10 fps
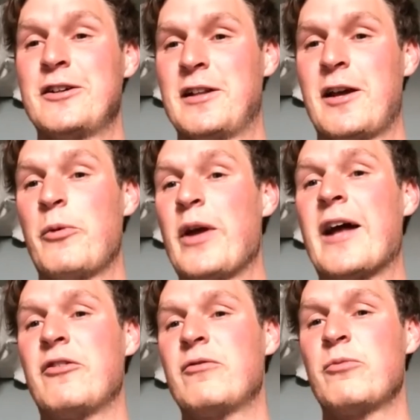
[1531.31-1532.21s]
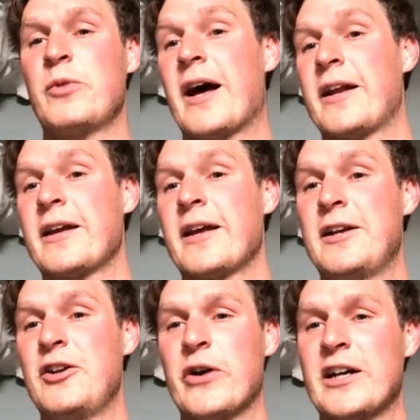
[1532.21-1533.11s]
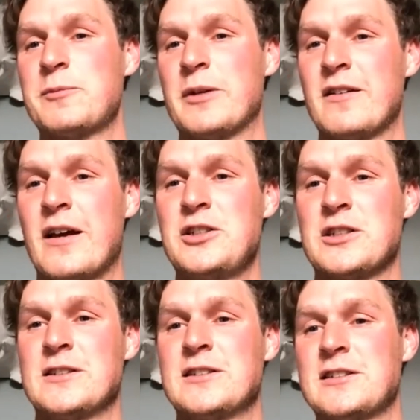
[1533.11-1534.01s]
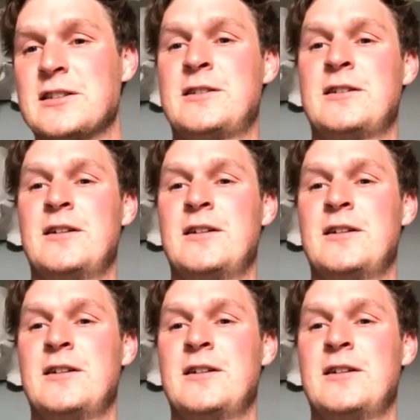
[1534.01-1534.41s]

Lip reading: And like we had again no expectations, and